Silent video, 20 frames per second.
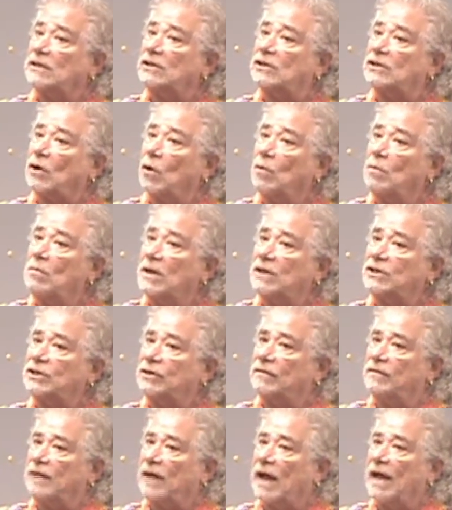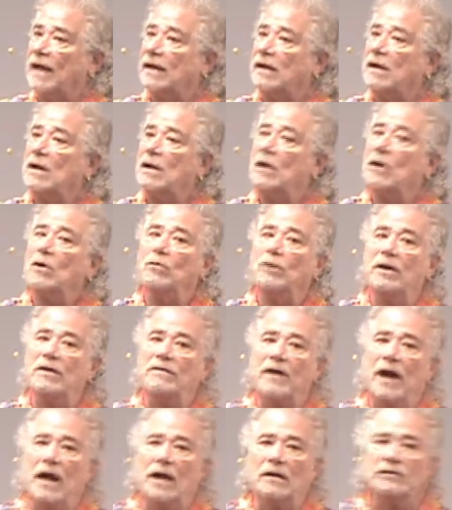And so much of that
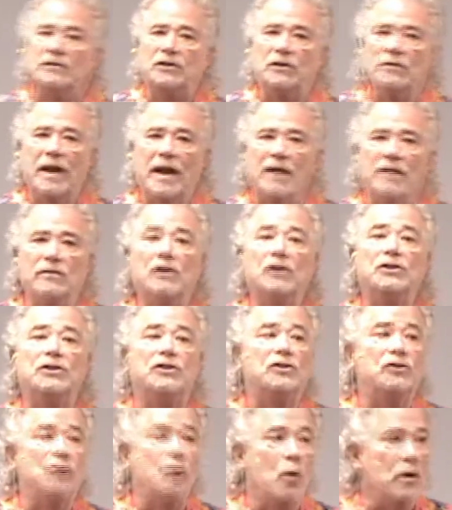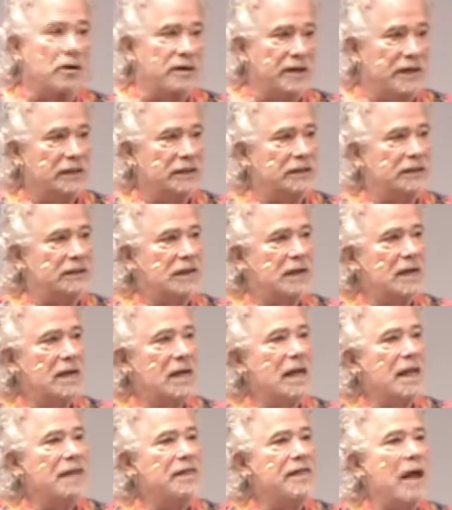revolves around the stories
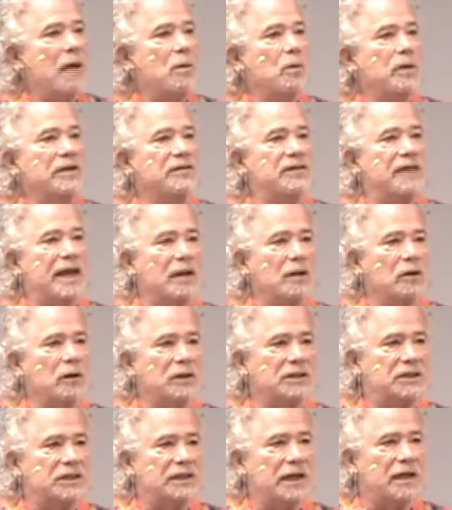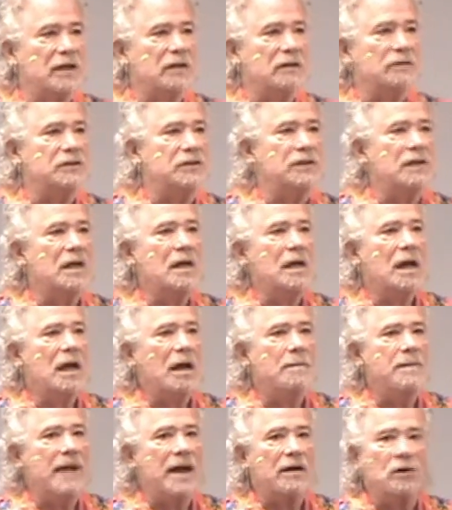that we tell ourselves
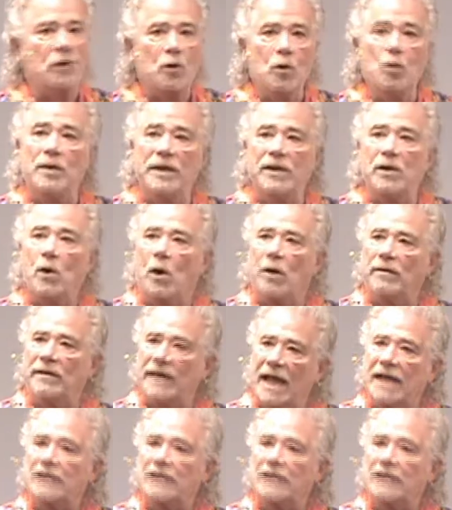about who we are.